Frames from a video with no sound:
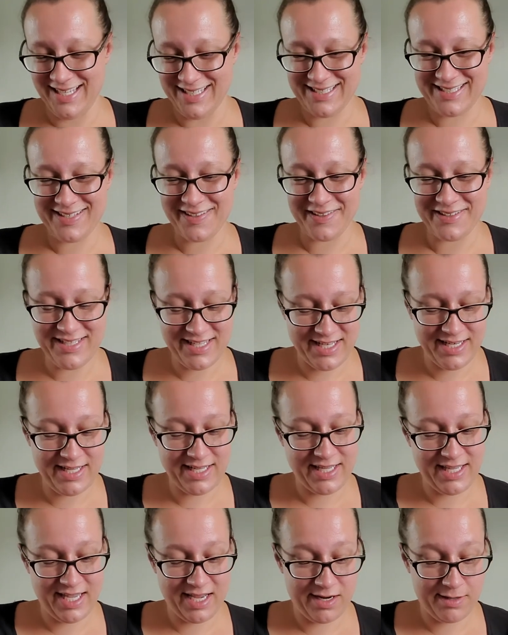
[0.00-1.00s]

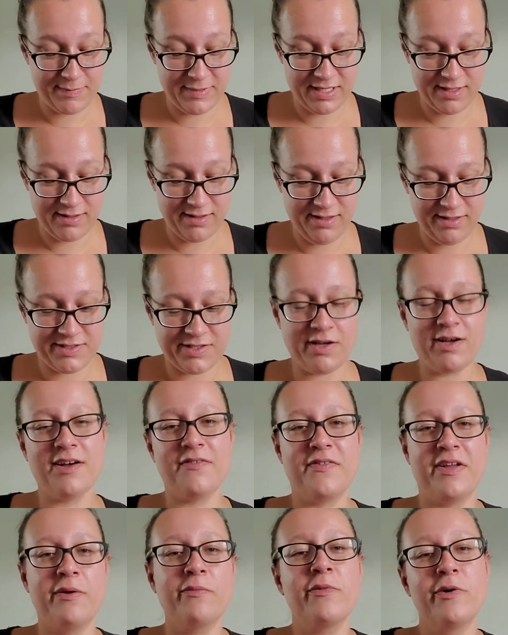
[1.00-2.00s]
Salted Caramel
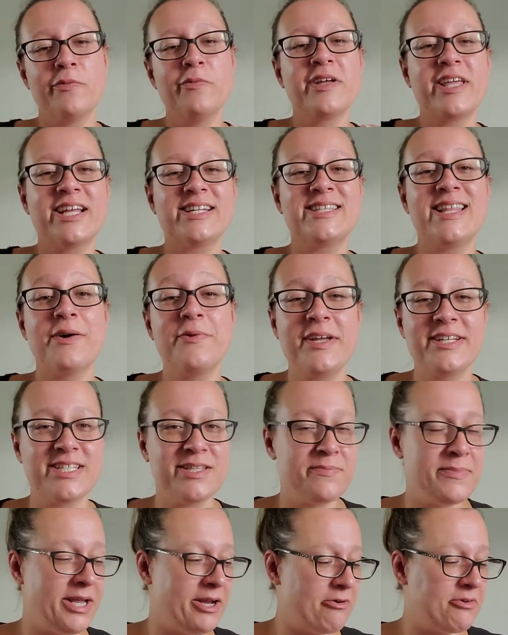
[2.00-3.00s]
Toffee. Well, we'll get to that. We get to the
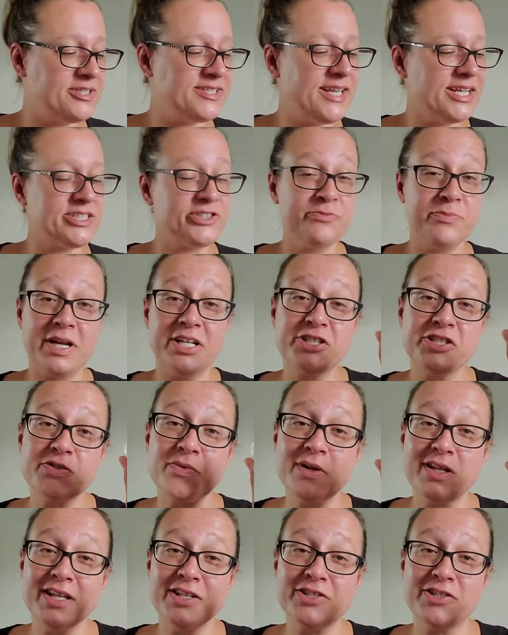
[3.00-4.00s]
bakery section, but I just
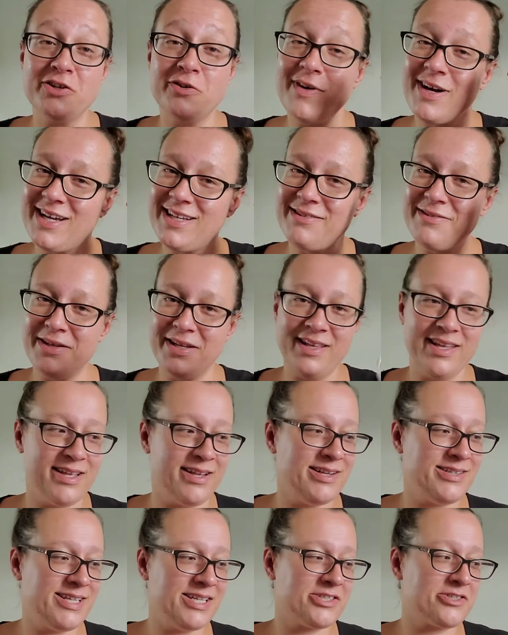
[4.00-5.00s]
wanted to let you know I did get
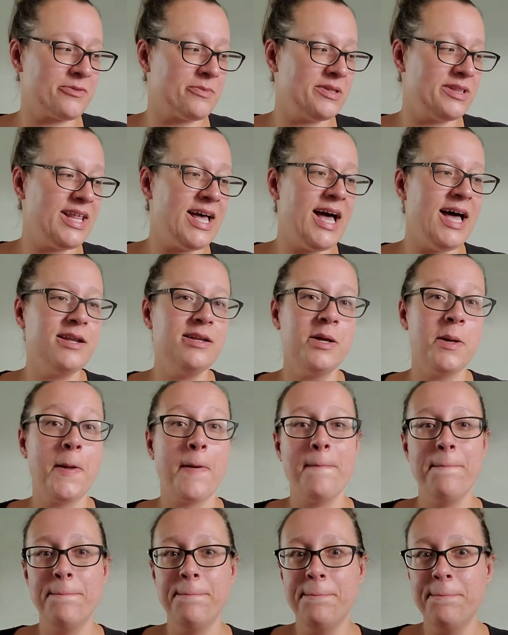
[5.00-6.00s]
a tester with that
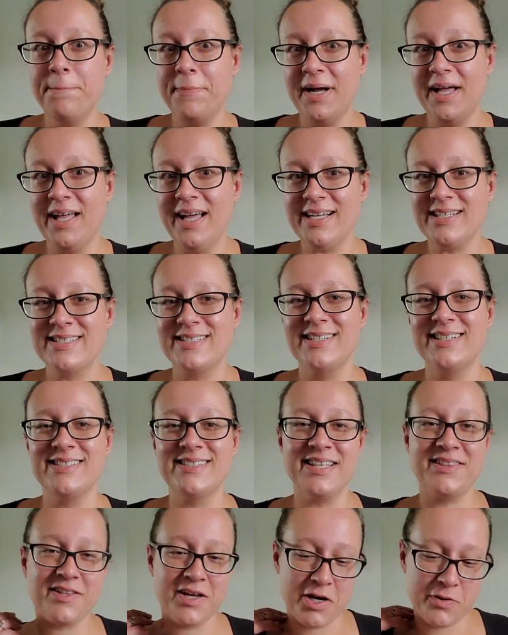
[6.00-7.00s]
by accident because
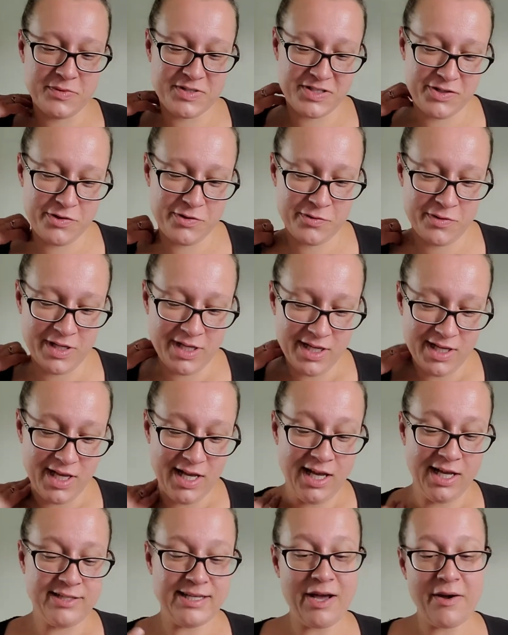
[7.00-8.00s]
I thought it was new.
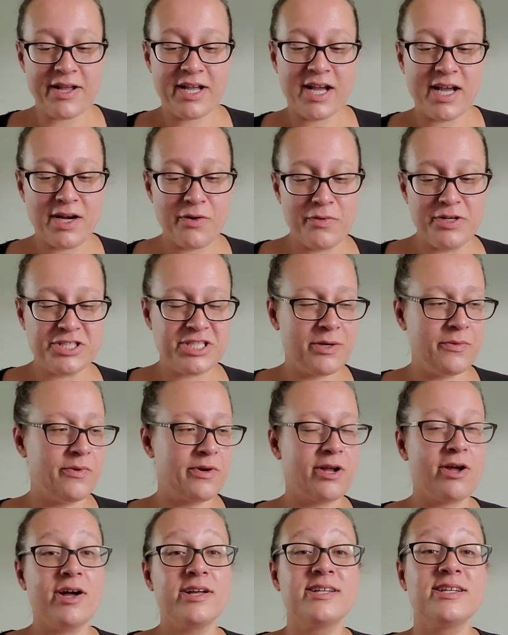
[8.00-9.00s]
Now I kind of wish I would
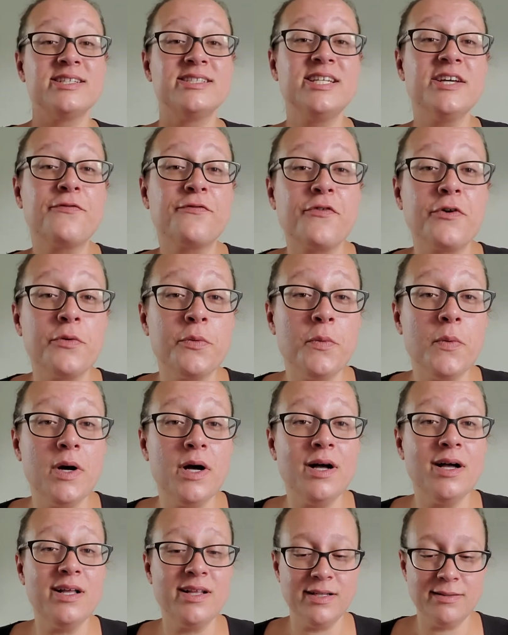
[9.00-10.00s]
have gotten a different
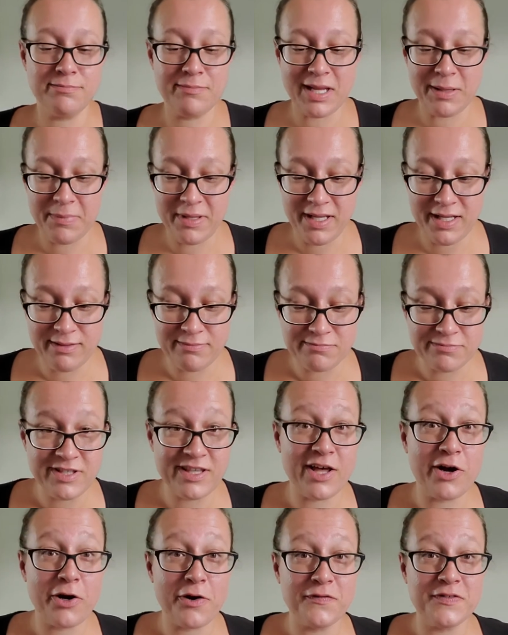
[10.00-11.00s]
one, maybe
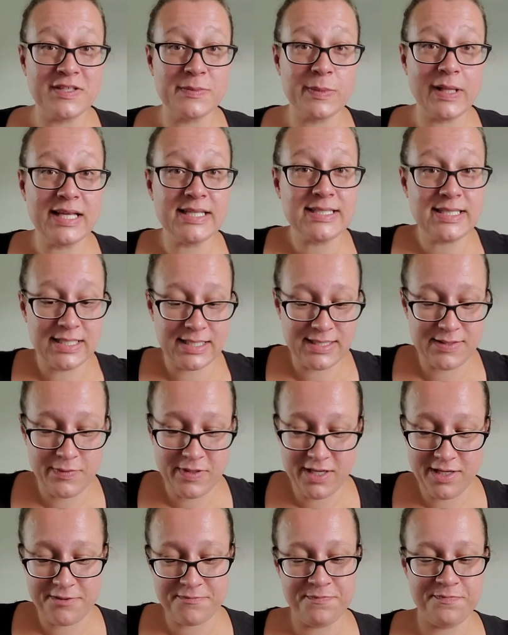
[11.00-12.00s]
the Harvest Blessings
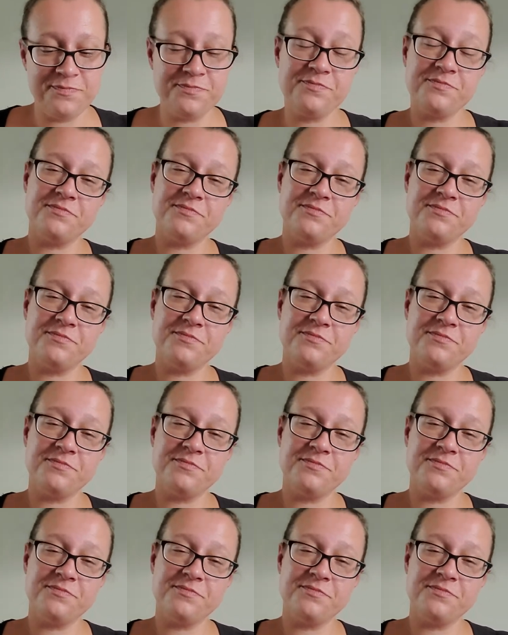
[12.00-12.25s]
one.